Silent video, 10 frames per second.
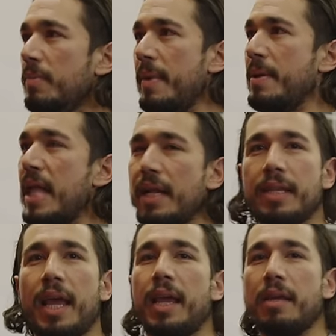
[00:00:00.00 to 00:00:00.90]
Maybe that
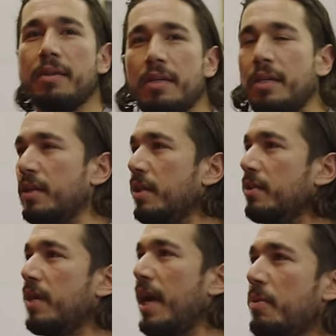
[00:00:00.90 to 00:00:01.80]
day you're a
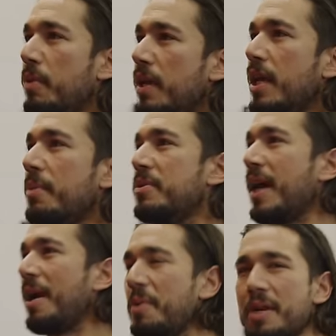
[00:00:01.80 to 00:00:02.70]
little tight in one hip,
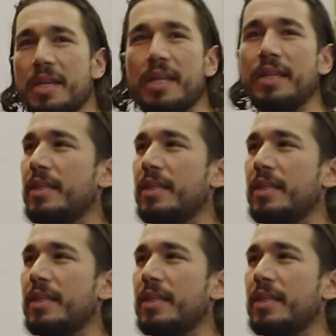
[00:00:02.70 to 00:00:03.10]
tight in one knee.